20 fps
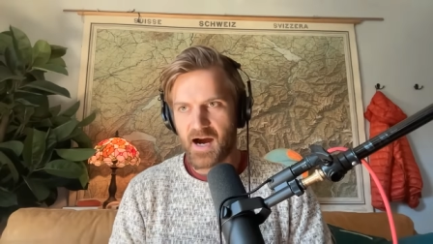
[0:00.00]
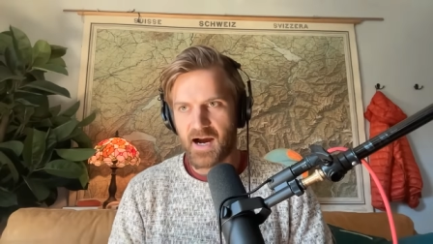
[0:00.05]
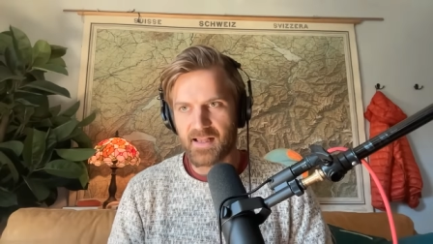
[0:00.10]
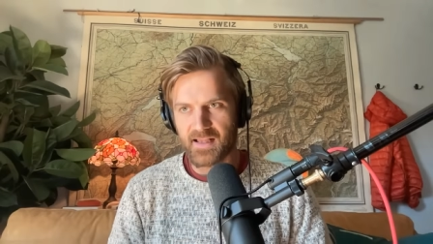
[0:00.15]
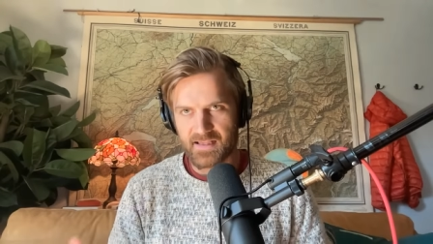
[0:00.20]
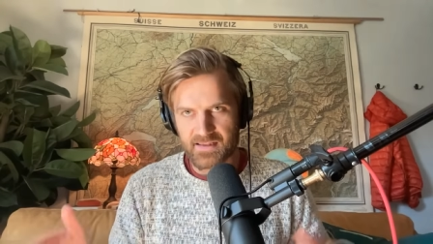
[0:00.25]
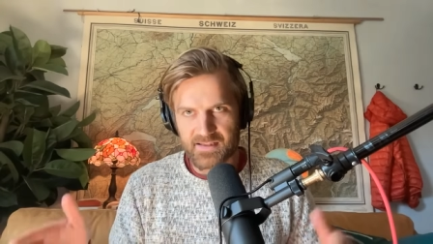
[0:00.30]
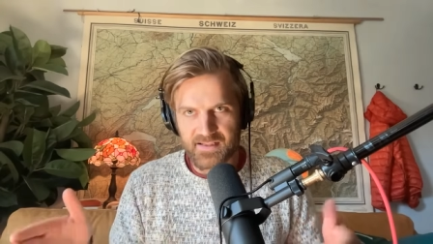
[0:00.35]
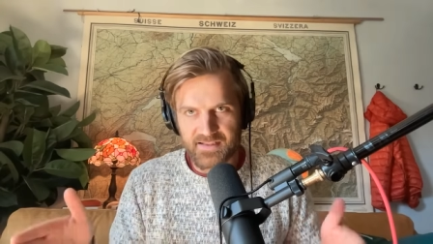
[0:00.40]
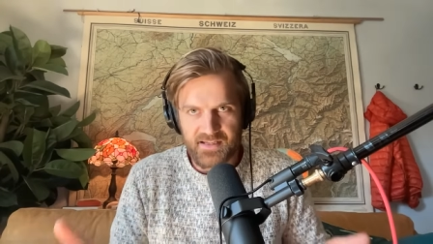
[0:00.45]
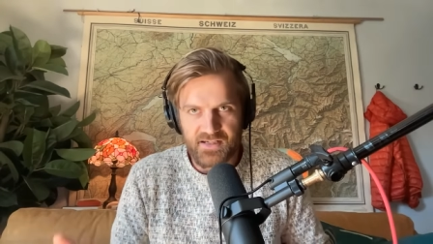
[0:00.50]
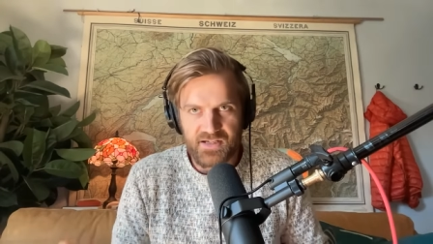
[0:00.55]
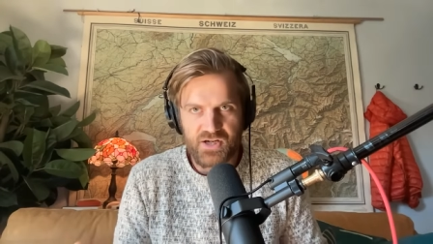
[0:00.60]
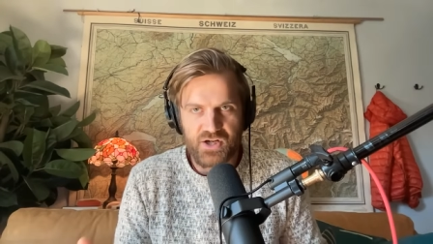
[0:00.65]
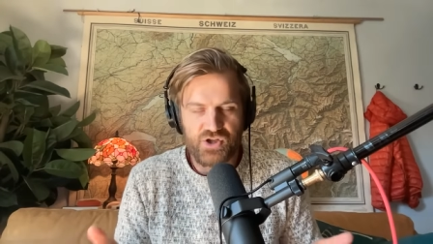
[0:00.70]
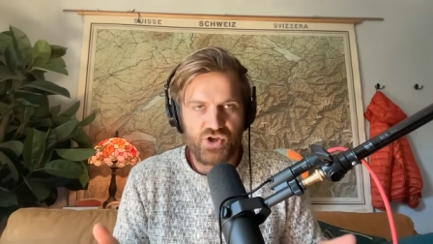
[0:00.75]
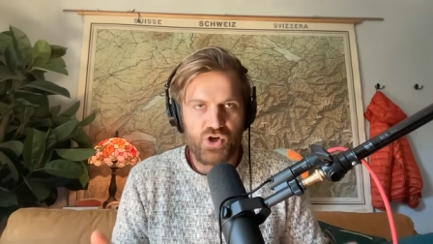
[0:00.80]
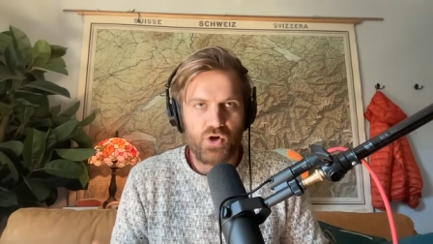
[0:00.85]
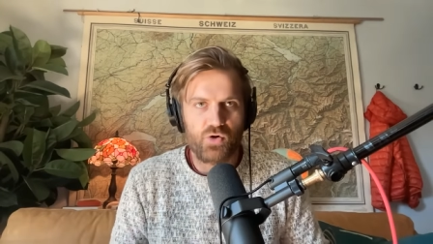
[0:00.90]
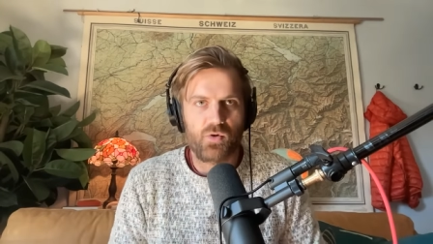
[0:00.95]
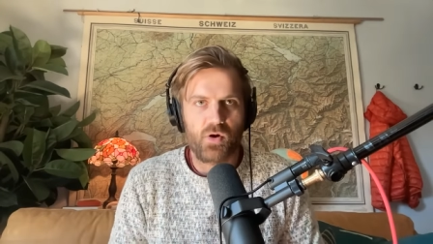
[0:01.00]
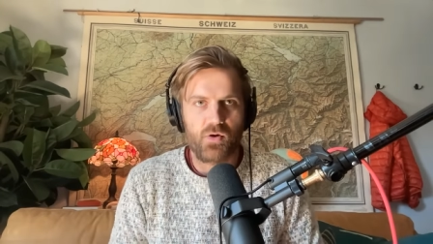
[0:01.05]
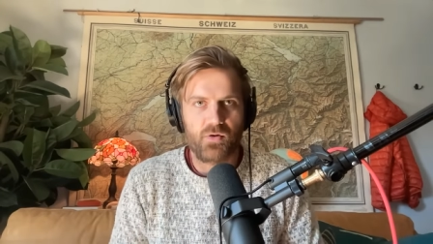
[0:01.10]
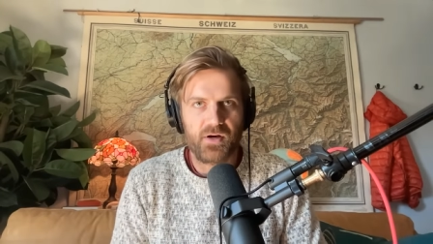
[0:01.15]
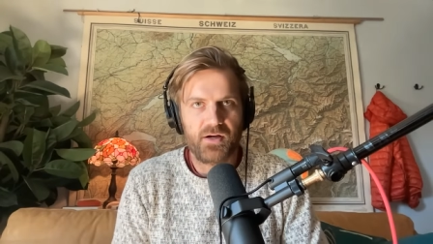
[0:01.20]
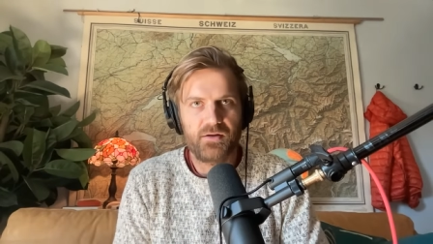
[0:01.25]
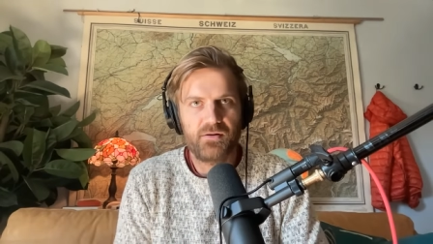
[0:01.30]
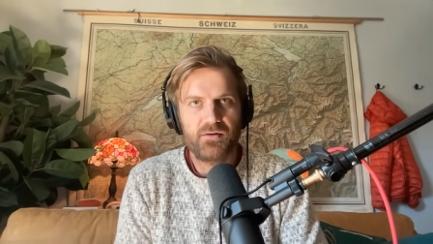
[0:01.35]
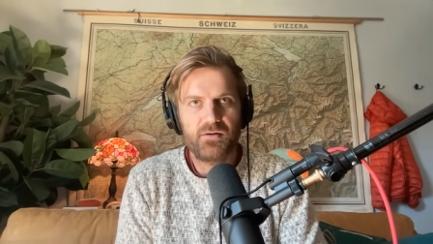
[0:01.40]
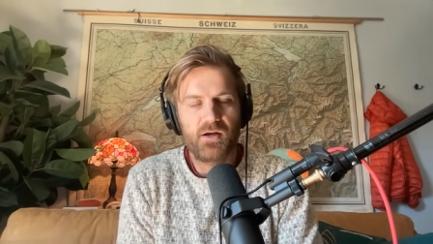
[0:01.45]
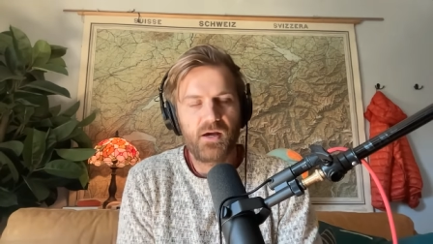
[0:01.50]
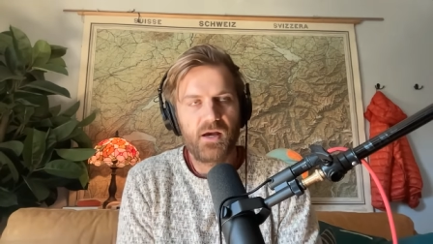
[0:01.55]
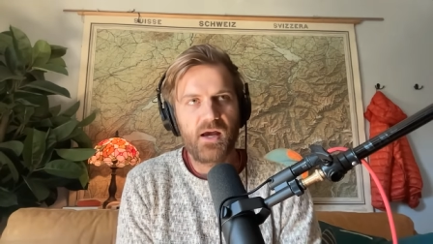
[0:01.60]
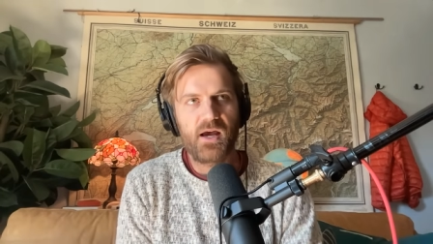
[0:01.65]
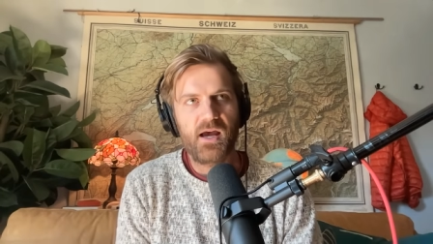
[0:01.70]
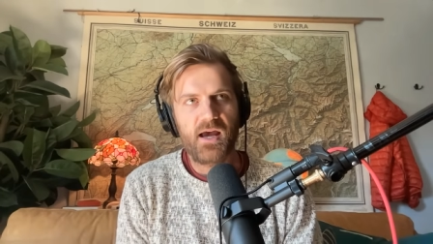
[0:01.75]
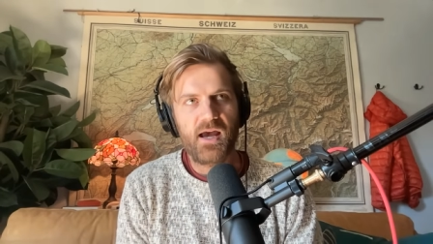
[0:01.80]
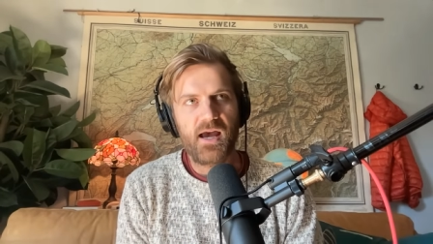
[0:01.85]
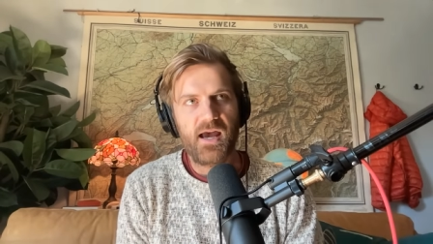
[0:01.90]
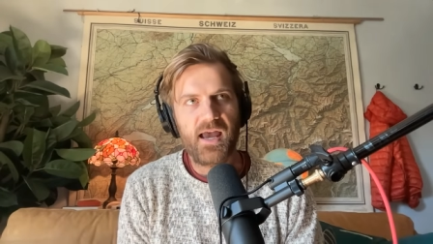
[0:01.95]
i like listened to joe rogan
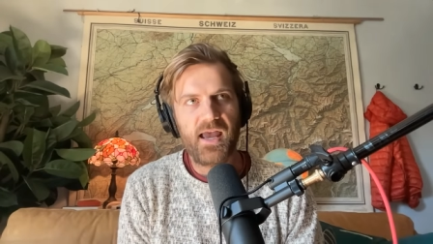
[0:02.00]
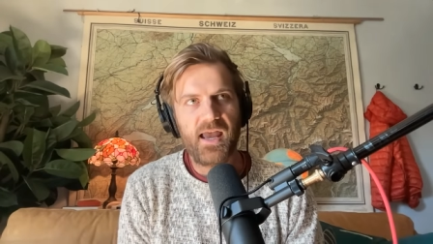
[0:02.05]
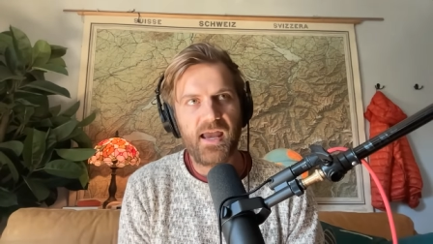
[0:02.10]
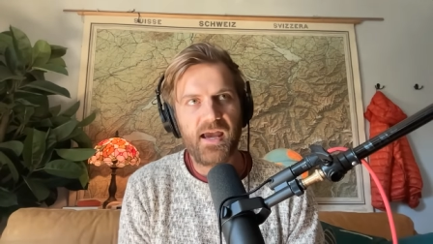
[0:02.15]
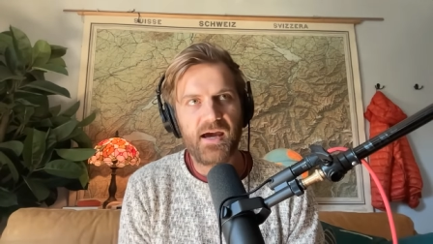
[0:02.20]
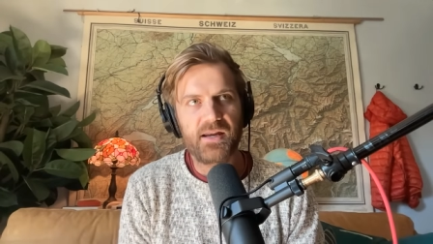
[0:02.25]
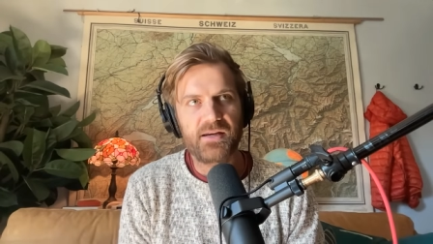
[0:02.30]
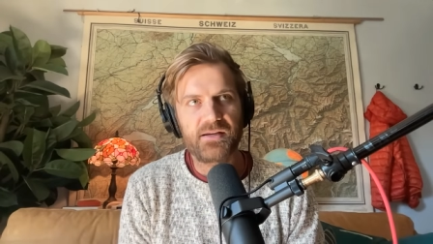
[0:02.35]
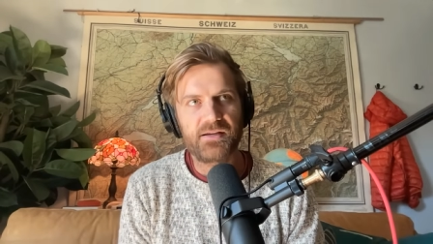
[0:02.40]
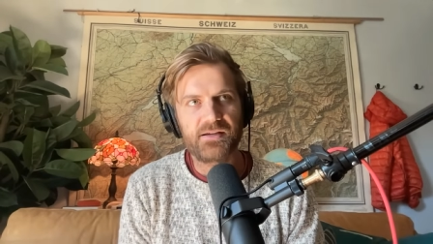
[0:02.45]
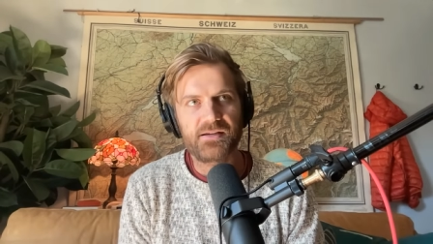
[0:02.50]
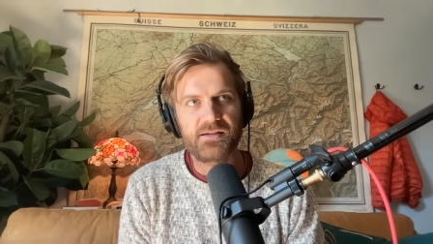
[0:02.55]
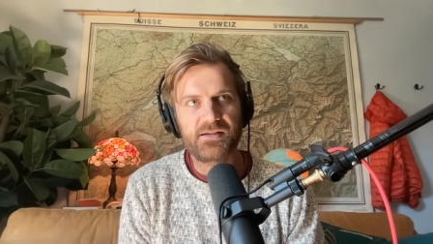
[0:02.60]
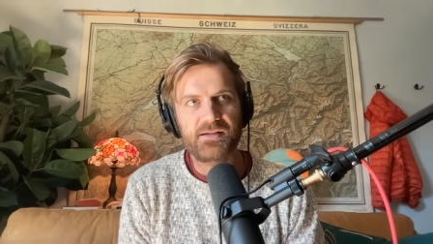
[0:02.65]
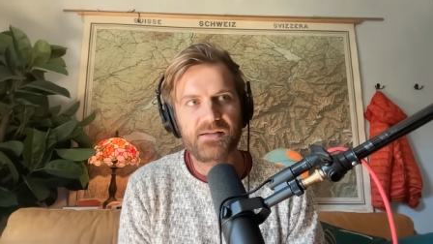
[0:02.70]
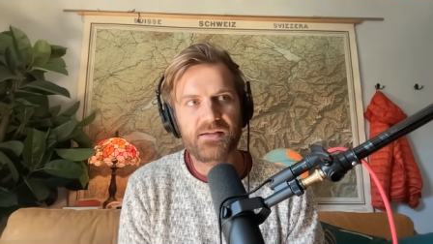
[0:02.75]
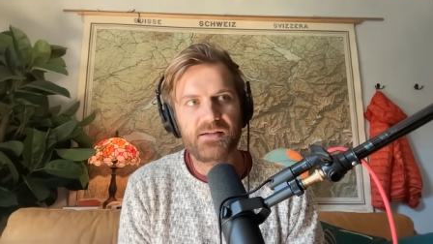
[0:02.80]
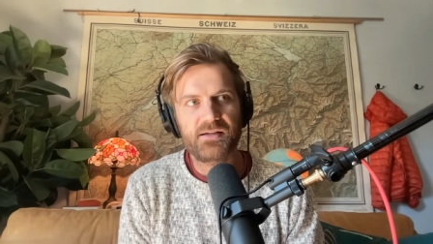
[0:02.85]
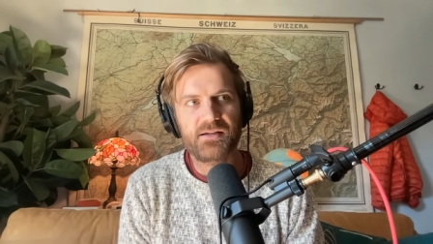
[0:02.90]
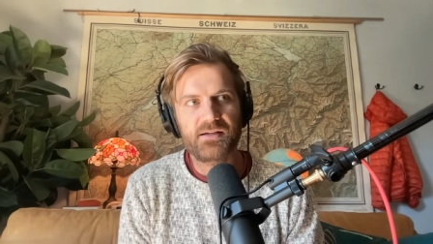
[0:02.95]
and